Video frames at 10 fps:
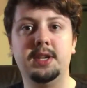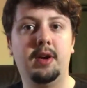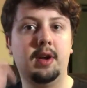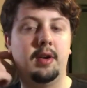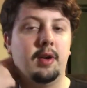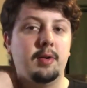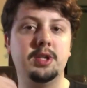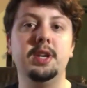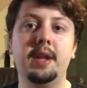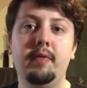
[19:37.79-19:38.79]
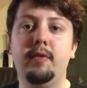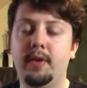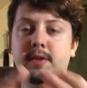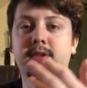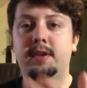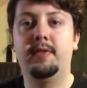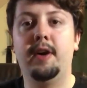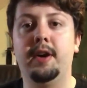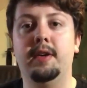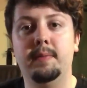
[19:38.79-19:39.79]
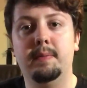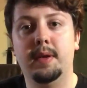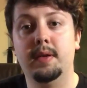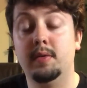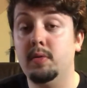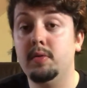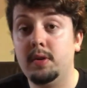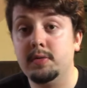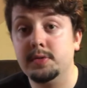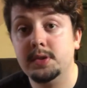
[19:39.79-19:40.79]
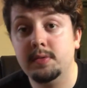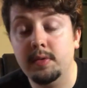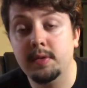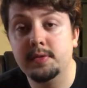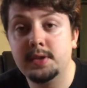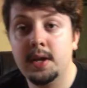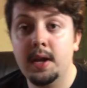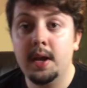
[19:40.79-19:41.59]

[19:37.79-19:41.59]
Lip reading: No, I don't know. She definitely fell into the fire, but who knows? Who knows?